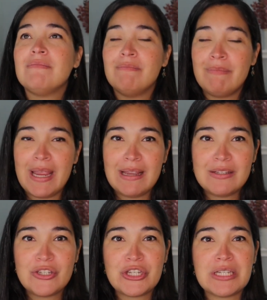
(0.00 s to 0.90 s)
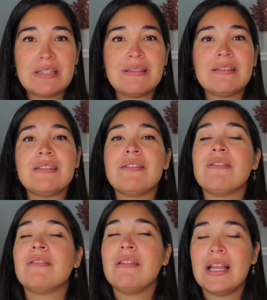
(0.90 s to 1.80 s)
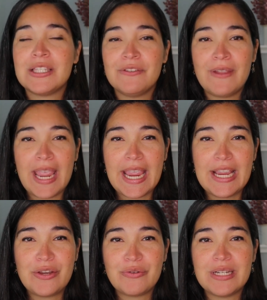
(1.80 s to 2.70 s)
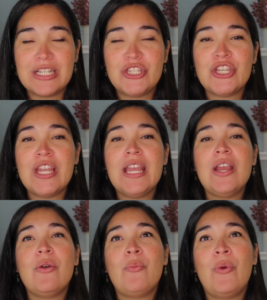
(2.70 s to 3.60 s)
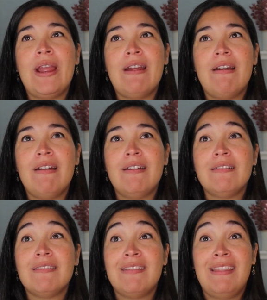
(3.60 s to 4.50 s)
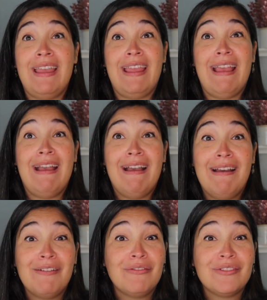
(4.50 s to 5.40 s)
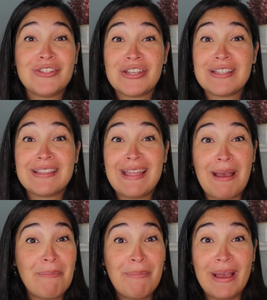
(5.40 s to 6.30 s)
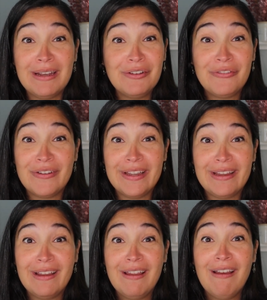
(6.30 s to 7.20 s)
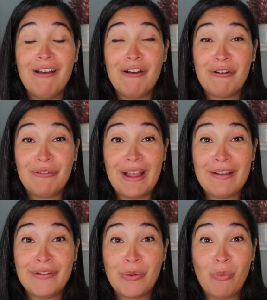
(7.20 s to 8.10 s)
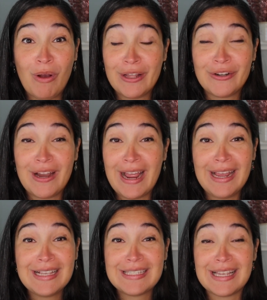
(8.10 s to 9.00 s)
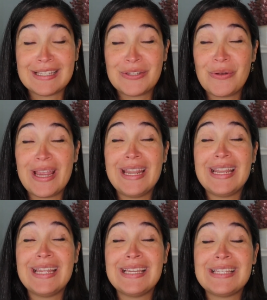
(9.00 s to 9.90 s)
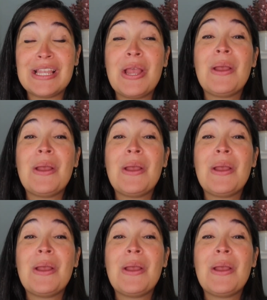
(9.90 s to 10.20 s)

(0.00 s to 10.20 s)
mansions, lots of acreage, where they have just that benefit of having water access. So it is